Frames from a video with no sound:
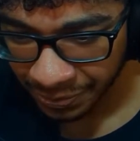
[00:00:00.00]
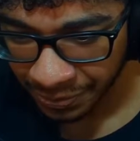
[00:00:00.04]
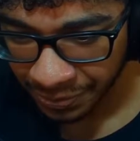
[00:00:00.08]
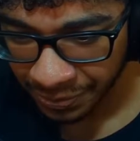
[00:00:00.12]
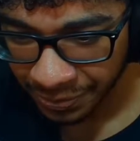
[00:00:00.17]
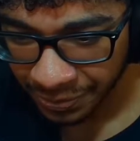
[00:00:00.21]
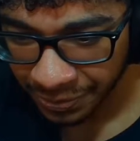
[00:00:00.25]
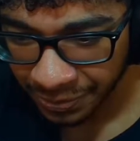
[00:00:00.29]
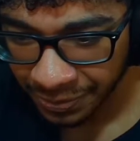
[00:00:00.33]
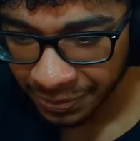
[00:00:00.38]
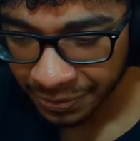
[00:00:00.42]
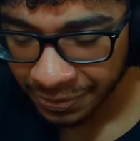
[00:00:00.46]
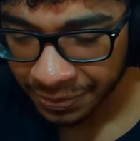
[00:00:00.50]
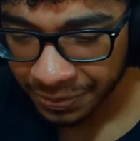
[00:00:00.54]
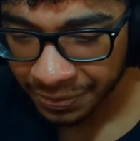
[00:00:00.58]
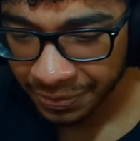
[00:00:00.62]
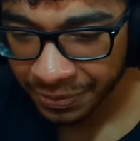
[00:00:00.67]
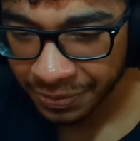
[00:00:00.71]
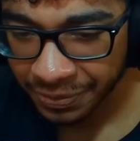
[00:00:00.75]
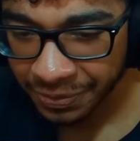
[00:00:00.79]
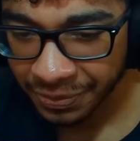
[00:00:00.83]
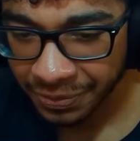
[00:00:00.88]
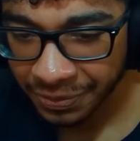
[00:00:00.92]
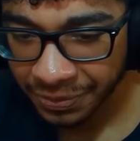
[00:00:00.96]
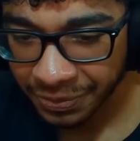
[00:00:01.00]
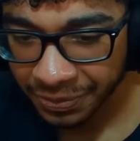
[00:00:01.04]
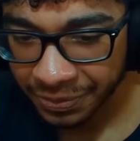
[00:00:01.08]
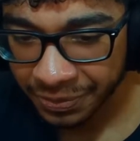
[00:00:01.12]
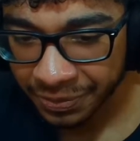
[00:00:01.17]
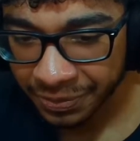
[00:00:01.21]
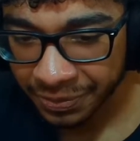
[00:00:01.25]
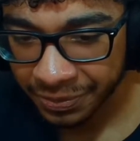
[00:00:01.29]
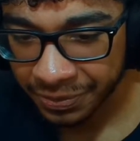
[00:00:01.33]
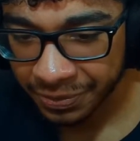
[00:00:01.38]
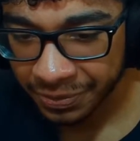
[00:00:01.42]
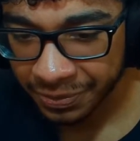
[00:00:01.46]

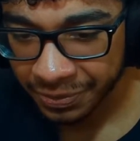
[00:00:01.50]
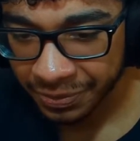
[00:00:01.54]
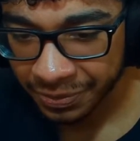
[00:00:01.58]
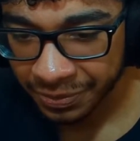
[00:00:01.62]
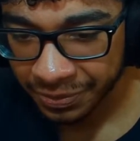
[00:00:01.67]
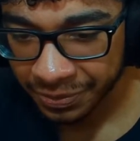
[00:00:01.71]
Nobody speaks.